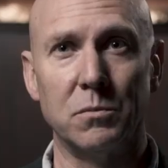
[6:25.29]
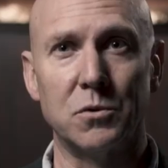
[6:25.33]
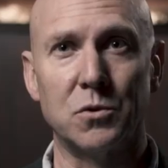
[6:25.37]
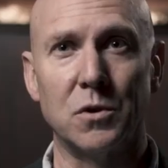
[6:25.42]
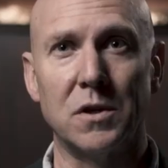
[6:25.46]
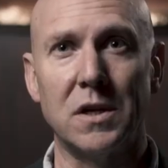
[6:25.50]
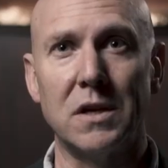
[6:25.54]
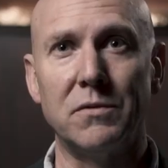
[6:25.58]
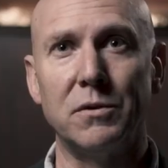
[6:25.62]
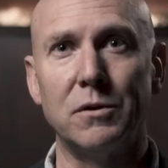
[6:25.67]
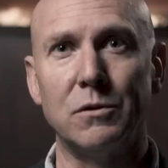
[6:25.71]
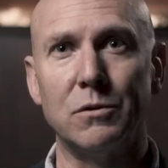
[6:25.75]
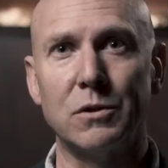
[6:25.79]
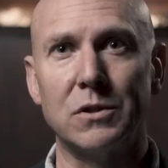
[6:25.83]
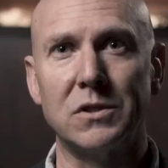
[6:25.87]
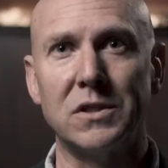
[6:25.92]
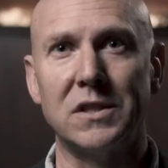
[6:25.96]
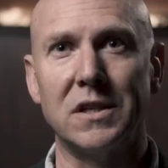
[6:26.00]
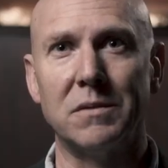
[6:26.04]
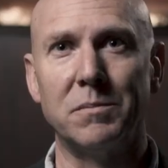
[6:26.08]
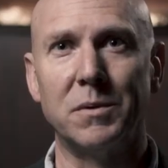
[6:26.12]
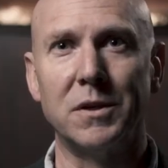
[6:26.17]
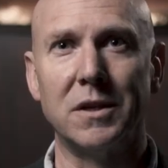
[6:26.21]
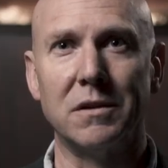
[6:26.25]
So even you
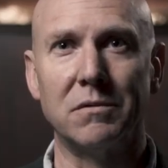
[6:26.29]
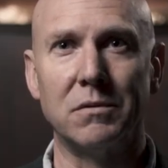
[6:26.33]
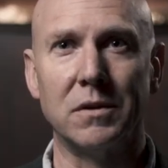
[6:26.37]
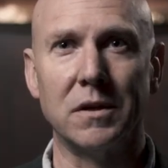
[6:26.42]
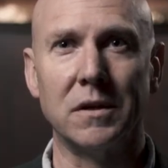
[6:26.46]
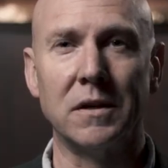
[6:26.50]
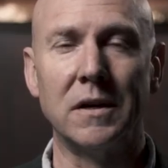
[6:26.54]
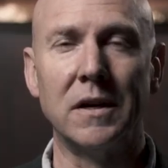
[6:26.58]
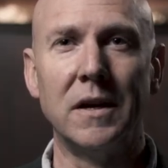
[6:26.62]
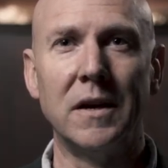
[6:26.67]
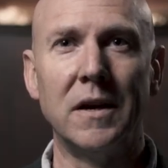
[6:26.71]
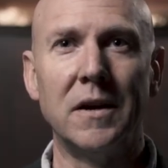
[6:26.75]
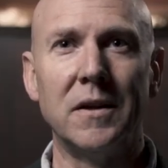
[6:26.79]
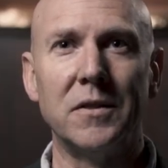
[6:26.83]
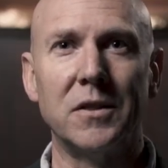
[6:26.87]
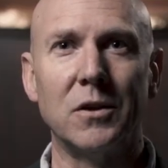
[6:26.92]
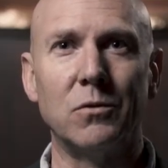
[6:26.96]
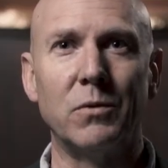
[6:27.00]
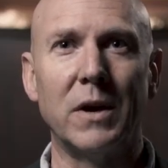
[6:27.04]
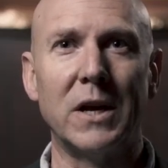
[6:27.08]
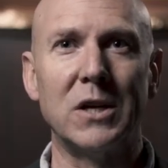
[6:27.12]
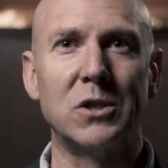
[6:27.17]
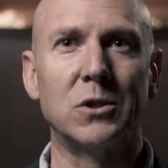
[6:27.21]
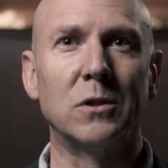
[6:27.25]
see a bit of the
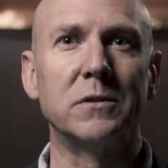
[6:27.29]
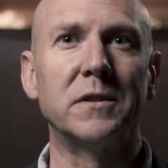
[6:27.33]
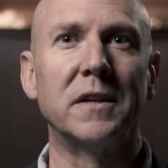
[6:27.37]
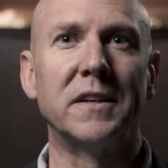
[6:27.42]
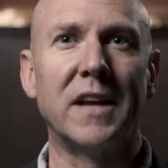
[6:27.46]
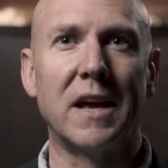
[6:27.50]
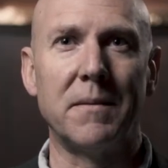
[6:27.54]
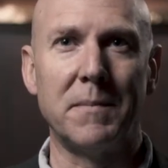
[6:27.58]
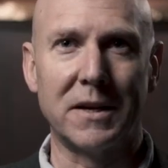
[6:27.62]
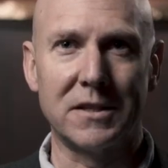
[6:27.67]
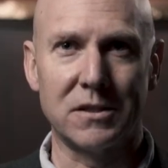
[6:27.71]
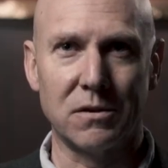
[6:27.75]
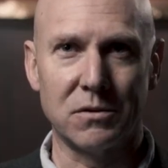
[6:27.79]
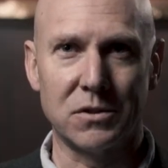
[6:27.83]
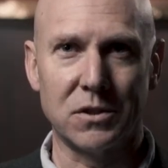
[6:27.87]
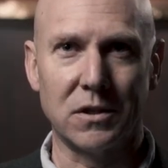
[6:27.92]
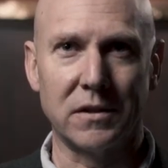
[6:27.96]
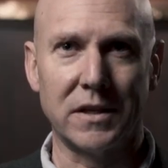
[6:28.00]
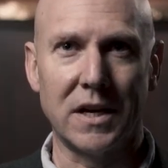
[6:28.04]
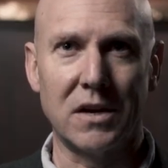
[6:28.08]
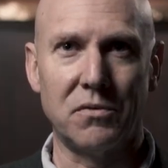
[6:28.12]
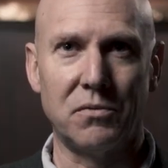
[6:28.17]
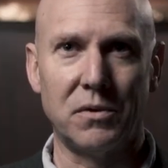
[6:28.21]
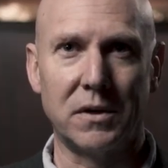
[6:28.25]
racial dynamics of
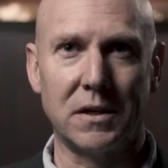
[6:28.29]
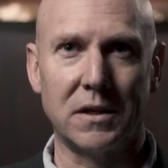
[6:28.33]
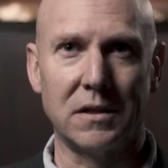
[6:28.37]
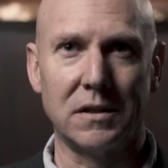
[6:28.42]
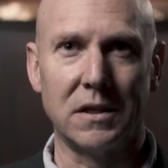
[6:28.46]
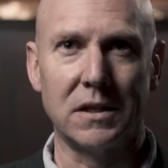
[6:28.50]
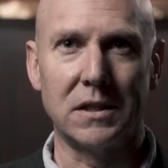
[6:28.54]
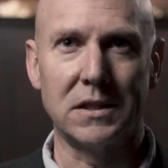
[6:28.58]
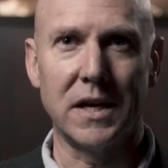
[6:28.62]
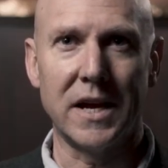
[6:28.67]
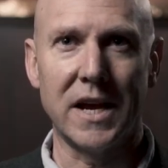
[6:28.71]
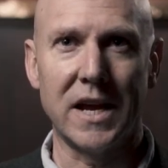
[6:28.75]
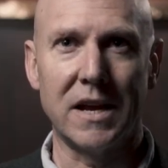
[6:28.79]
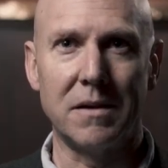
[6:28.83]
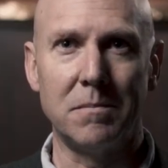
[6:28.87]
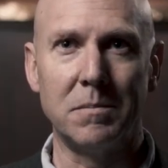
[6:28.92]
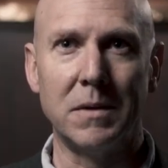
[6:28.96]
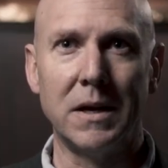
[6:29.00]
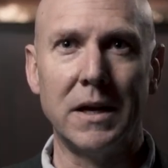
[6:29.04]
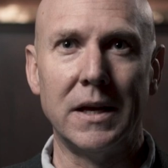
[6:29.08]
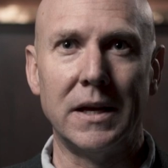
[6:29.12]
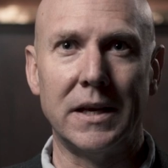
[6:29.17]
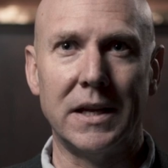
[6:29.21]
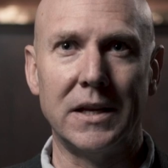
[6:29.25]
South Africa at the time
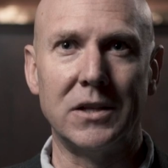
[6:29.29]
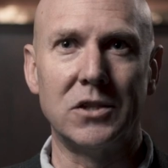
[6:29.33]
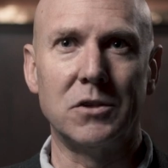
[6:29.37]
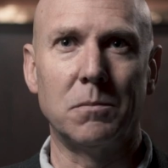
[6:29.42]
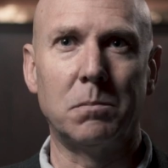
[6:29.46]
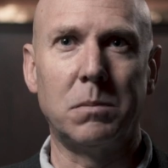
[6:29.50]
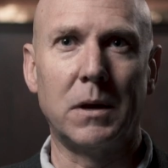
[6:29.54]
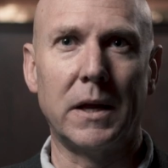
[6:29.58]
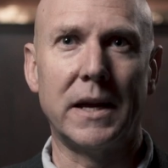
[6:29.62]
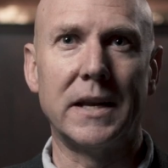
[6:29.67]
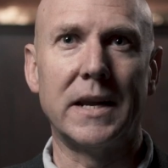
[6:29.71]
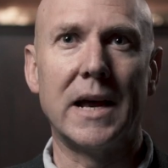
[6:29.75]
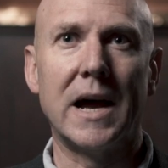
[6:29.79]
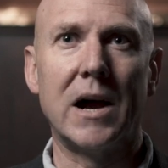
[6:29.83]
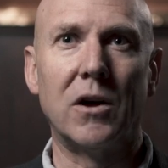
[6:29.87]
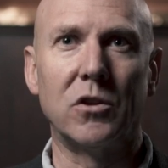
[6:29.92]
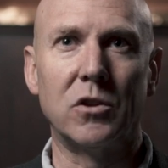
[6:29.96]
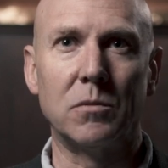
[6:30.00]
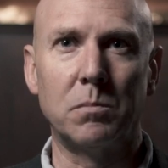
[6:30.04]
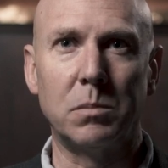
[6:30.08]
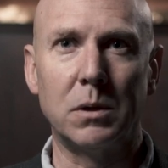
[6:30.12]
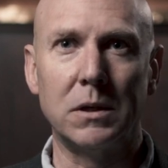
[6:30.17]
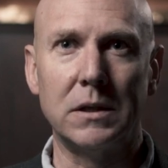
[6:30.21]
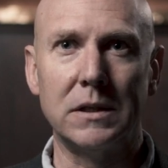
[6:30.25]
interplay in how
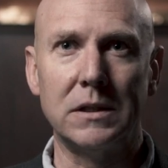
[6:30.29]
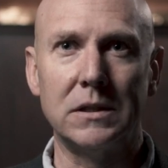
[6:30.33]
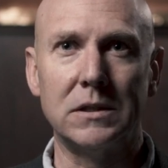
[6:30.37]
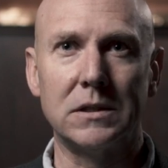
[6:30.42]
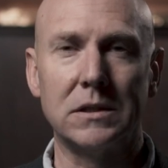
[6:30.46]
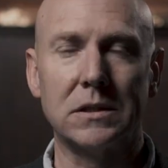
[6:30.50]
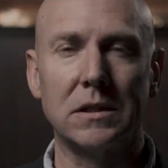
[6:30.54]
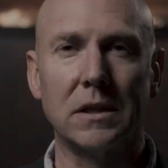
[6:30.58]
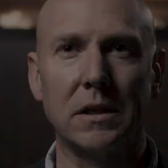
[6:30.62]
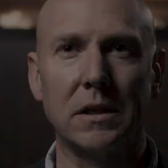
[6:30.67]
the police